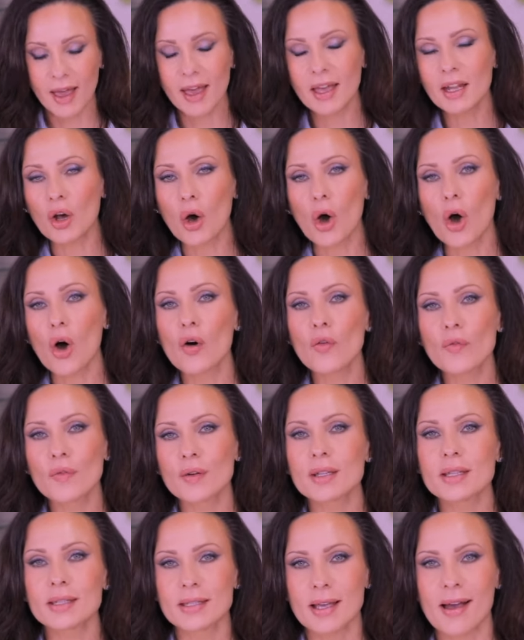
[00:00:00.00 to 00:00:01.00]
and
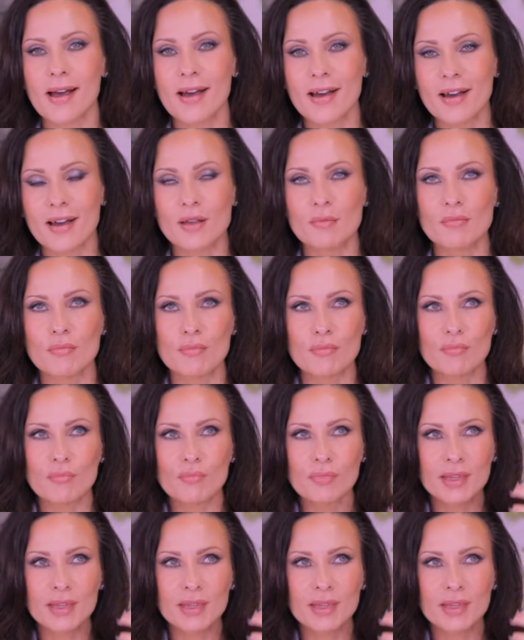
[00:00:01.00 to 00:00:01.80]
over time